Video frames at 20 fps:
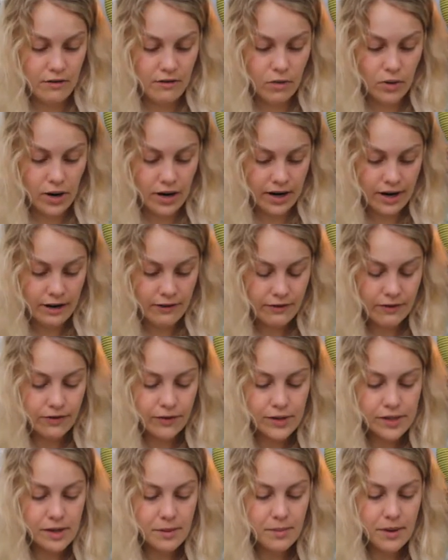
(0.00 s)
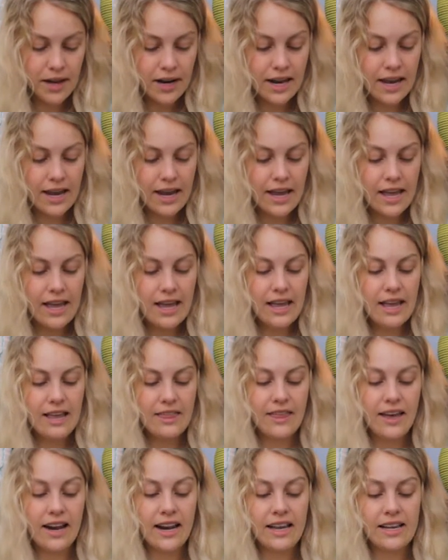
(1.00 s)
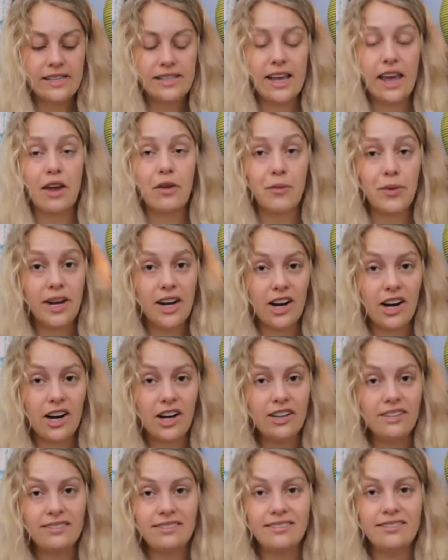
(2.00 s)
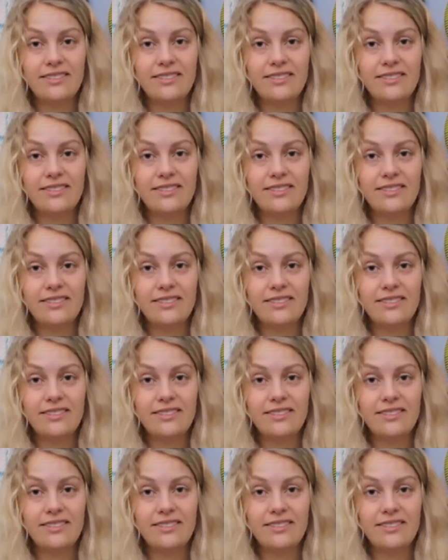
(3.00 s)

for a gift for somebody that is a reader,